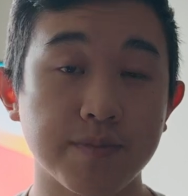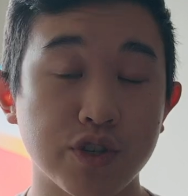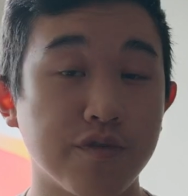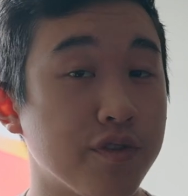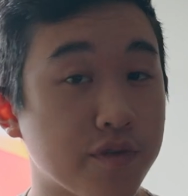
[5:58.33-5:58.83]
So
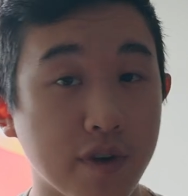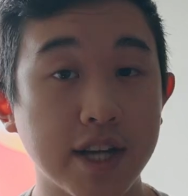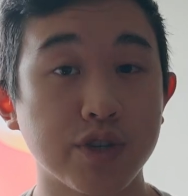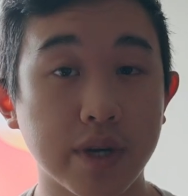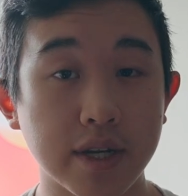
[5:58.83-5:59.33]
if you've
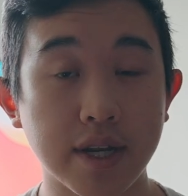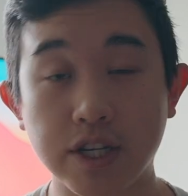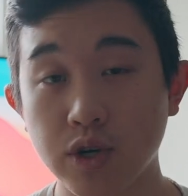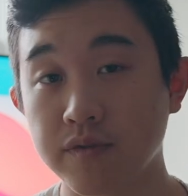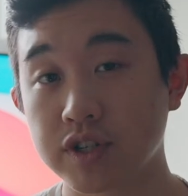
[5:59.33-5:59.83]
graduated and
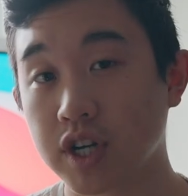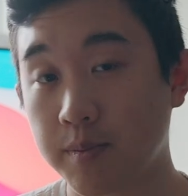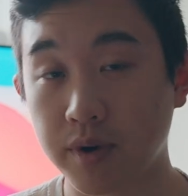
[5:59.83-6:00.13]
don't have a job